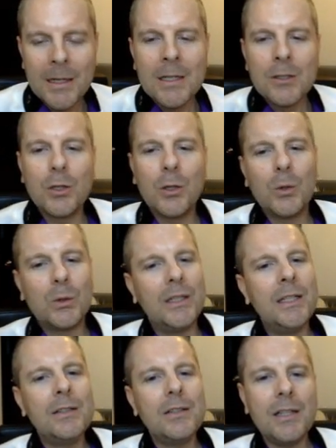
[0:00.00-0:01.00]
So
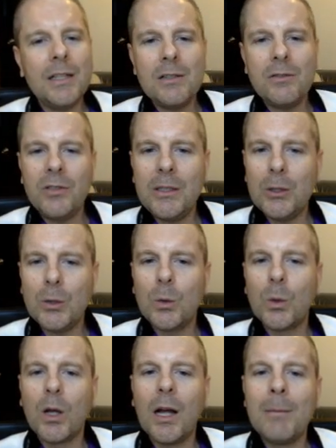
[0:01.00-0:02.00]
in today's
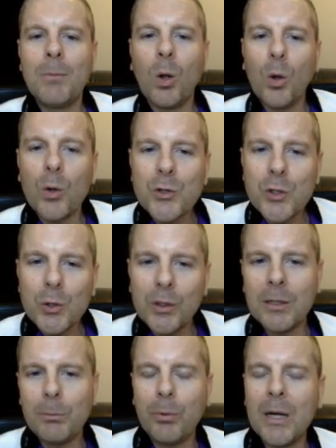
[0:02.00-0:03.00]
video, I'm also going
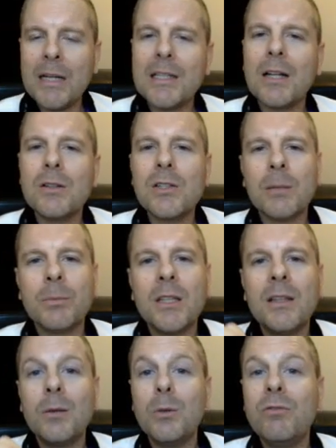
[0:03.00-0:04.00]
to break down
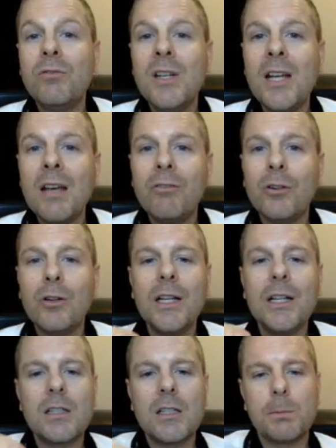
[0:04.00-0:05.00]
something that we've never
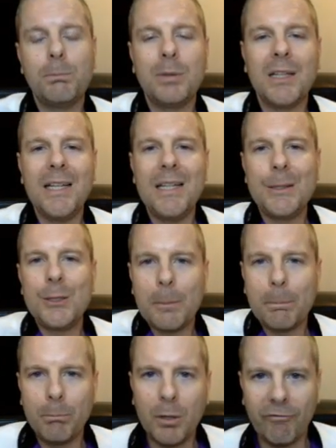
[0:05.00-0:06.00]
explained
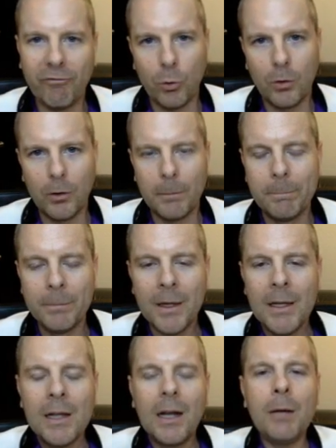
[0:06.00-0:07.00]
before.
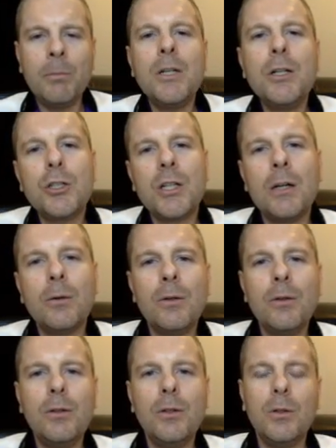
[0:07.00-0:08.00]
I'm going to share
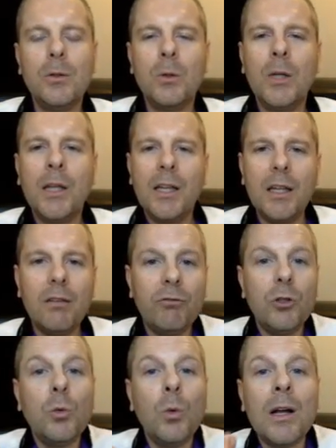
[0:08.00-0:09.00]
with you, if
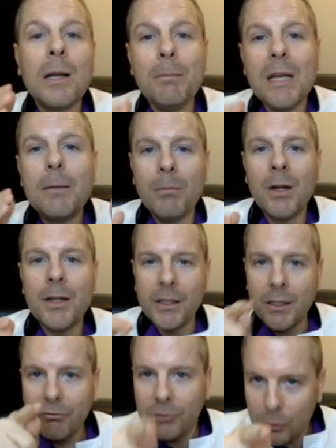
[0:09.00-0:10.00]
you want to make money,
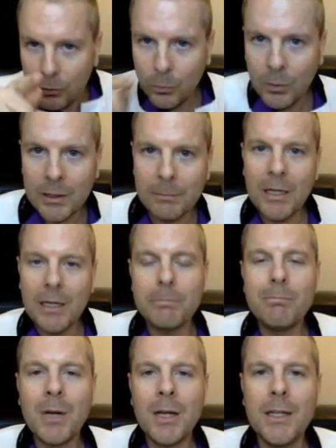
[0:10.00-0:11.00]
if you want to make
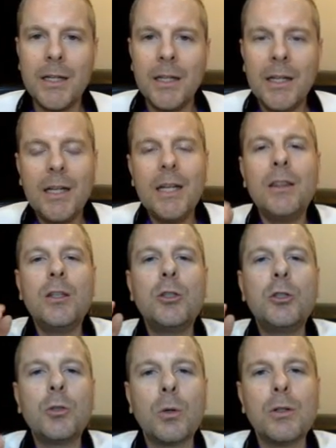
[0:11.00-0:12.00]
money in the
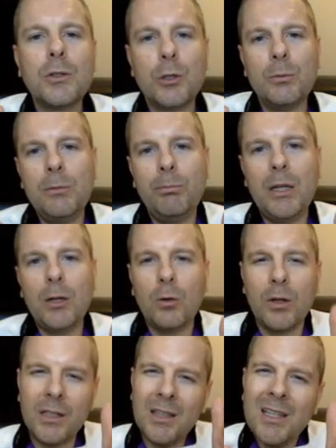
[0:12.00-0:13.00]
short term in
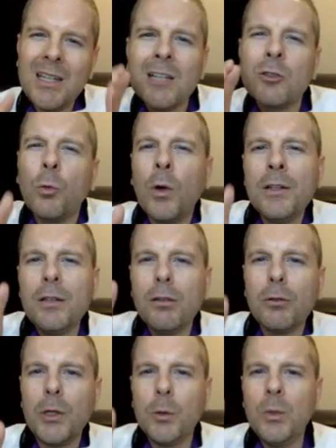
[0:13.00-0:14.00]
Bitcoin, in the next one to
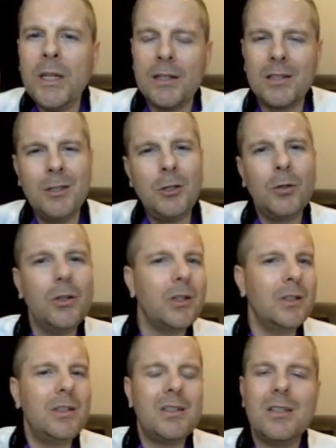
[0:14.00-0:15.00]
three weeks, and you're
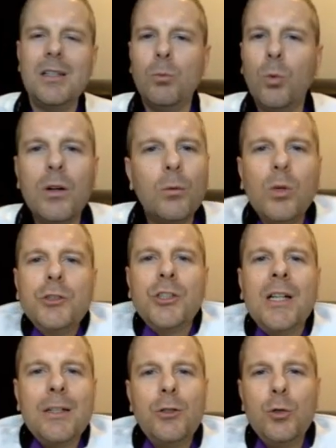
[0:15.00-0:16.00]
looking to see what, what should
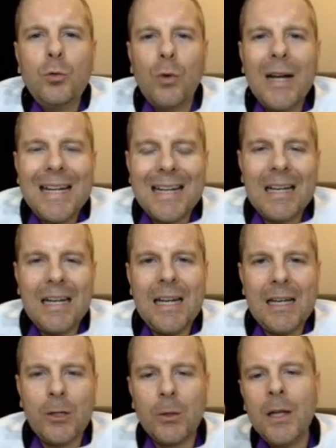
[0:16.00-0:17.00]
I do right
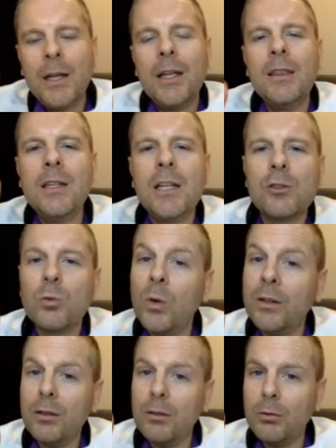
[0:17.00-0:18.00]
now in the next
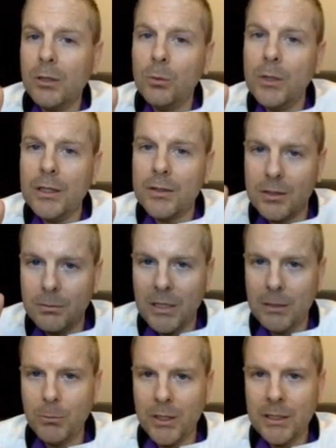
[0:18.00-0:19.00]
one to three weeks to
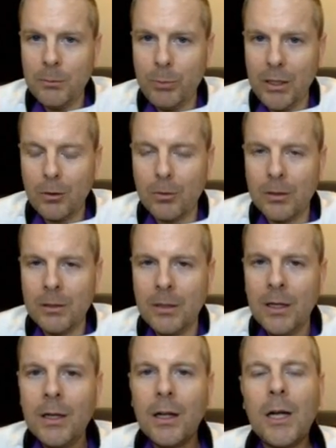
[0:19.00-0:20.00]
make money in Bitcoin,
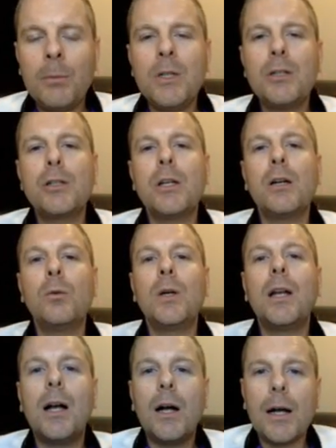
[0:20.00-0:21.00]
I'm going to share
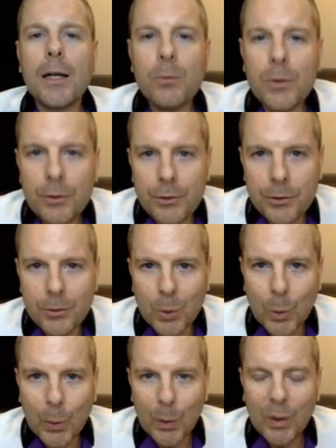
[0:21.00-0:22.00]
what I would
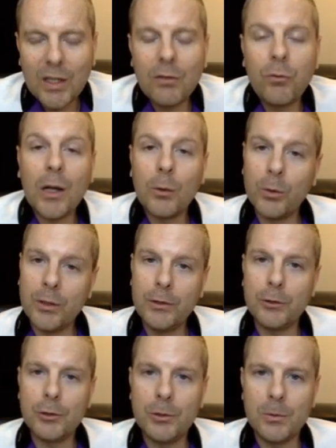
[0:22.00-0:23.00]
do if I were in your
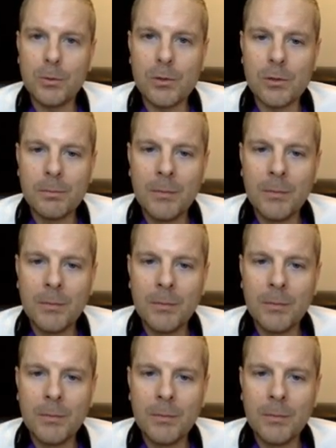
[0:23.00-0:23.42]
shoes.